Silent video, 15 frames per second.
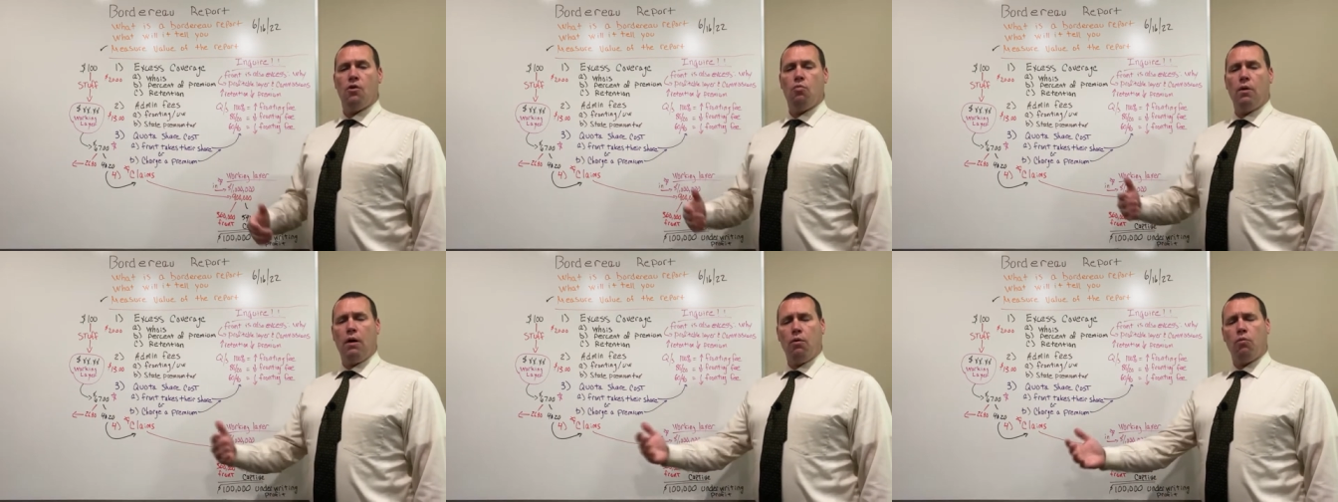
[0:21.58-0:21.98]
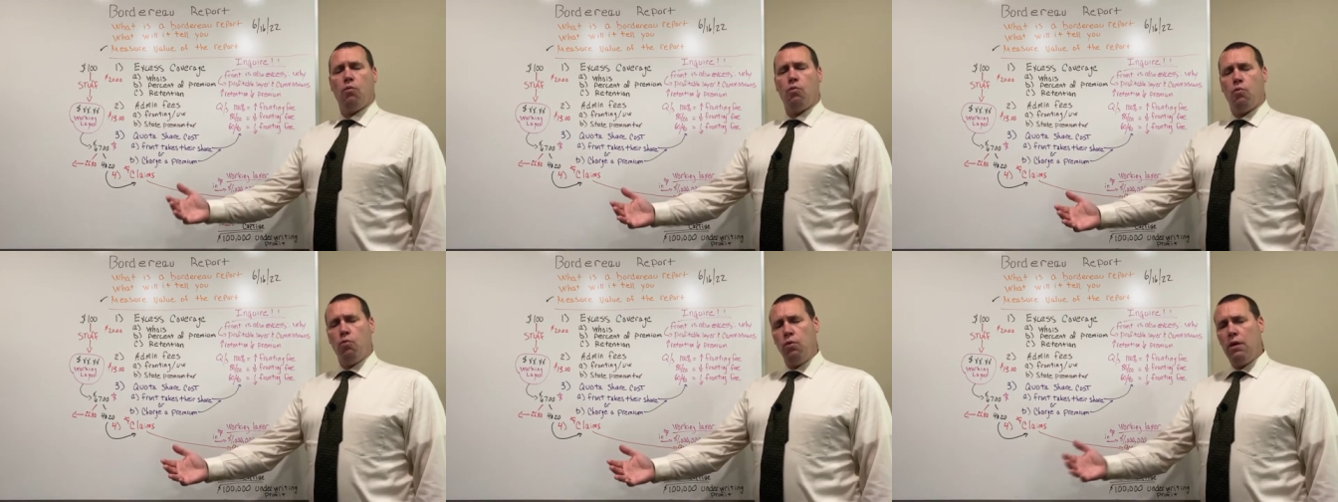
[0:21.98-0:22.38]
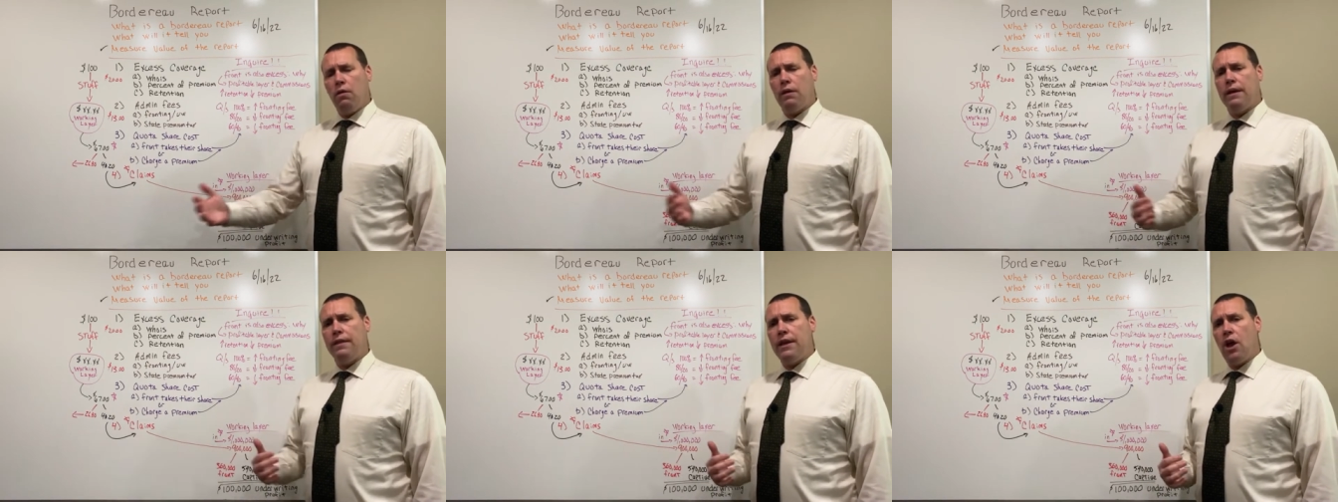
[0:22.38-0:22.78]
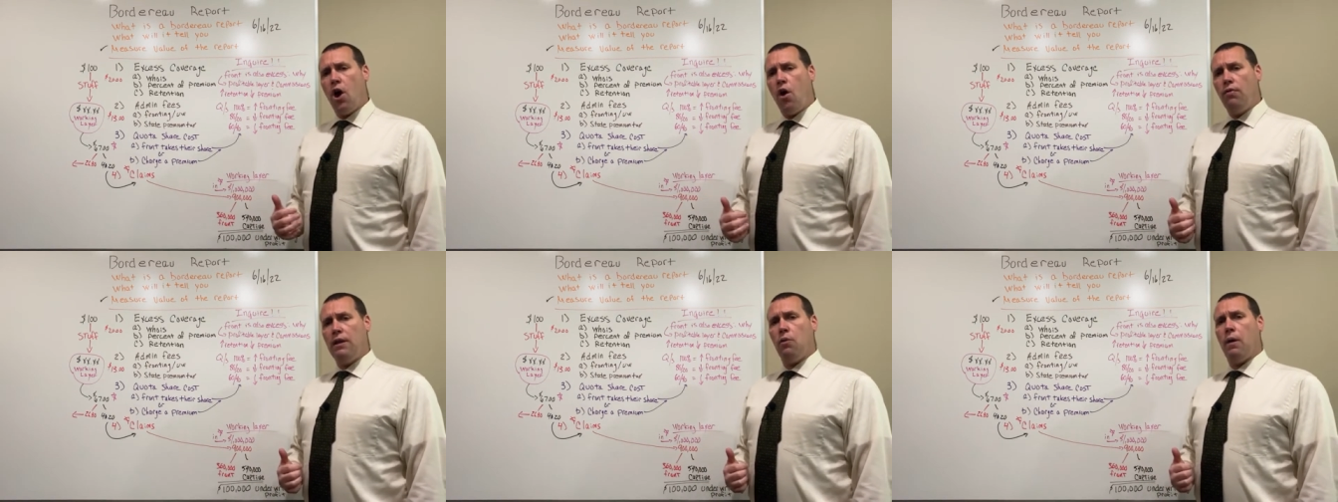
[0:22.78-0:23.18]
Well, really the
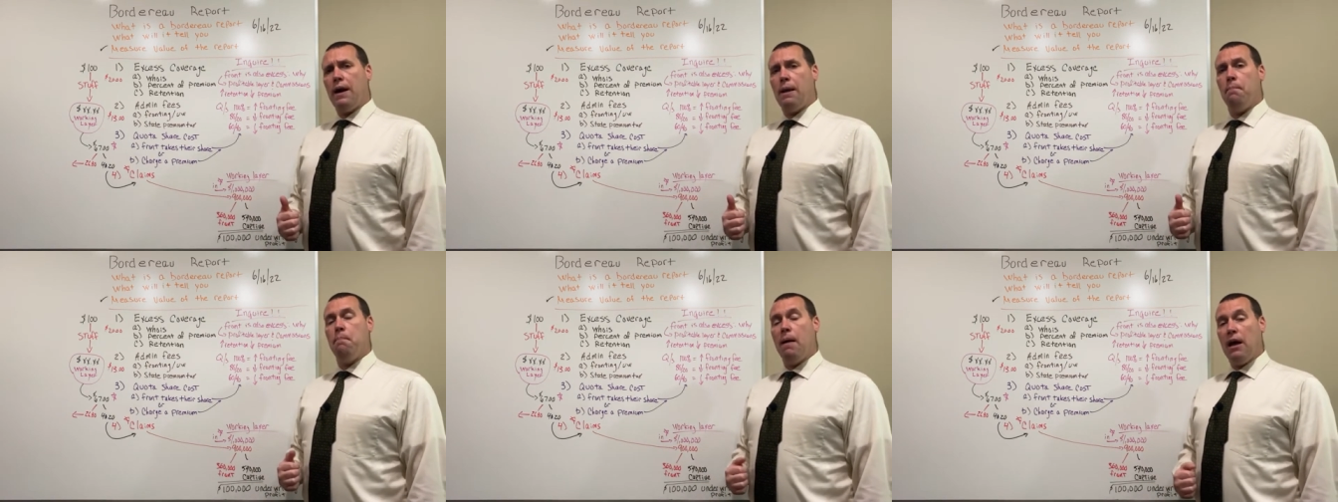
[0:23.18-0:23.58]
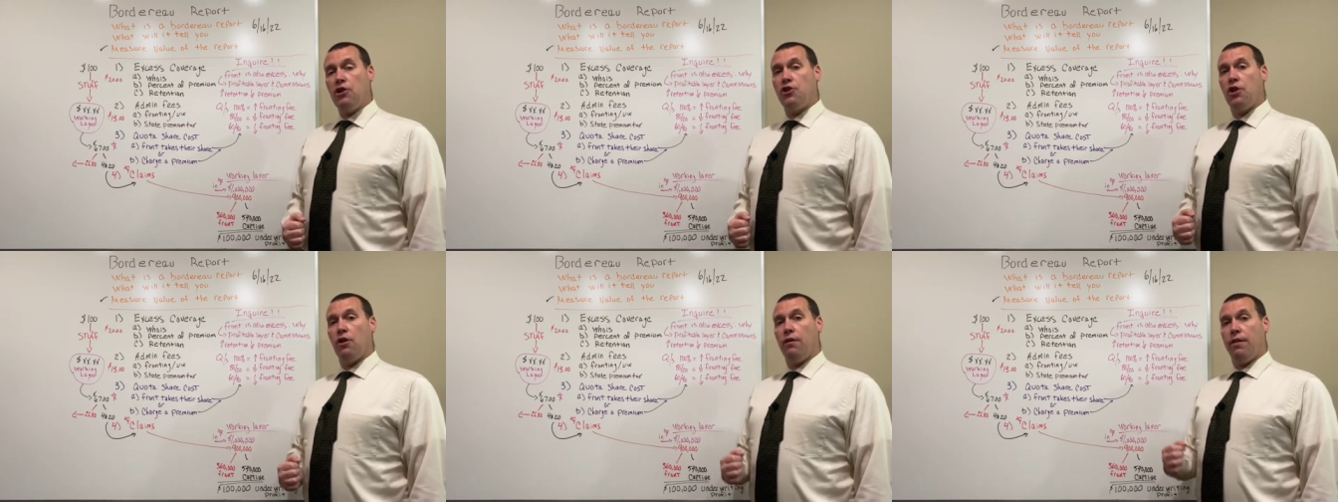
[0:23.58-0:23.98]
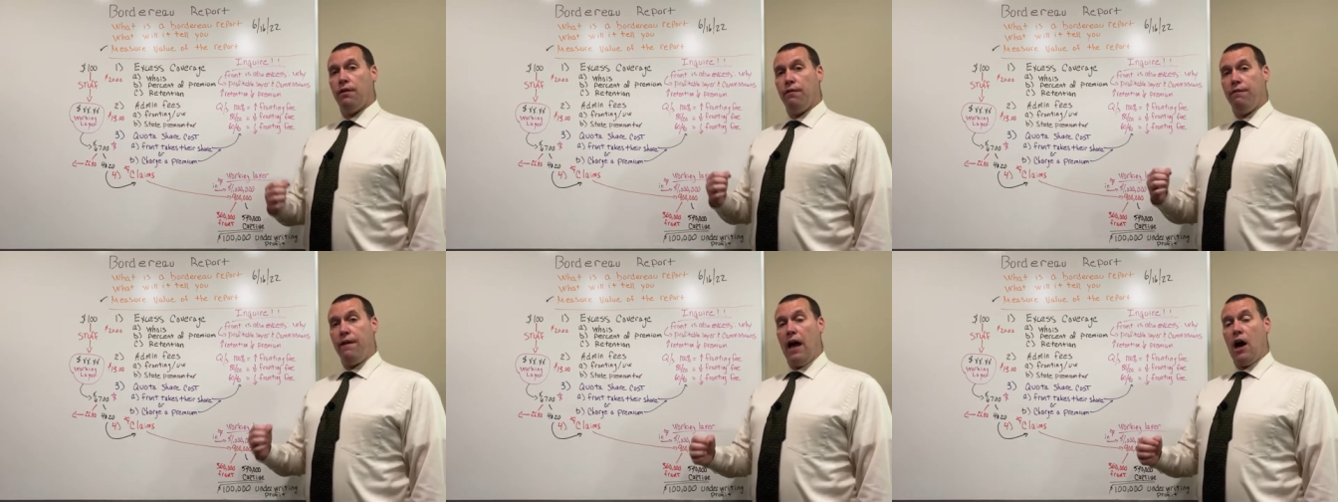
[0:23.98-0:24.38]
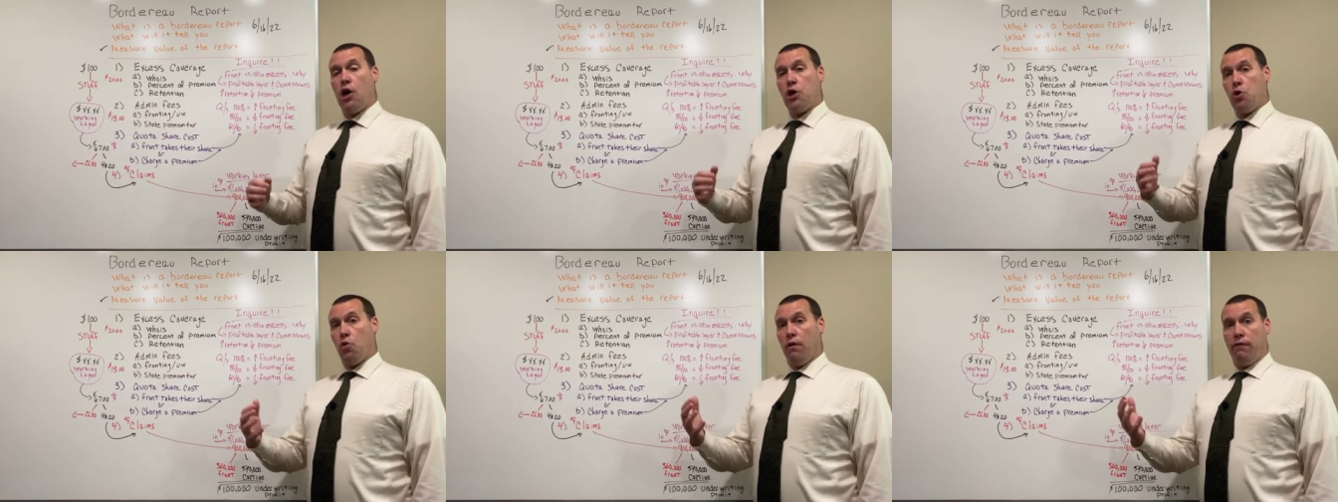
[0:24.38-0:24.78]
only way to measure the value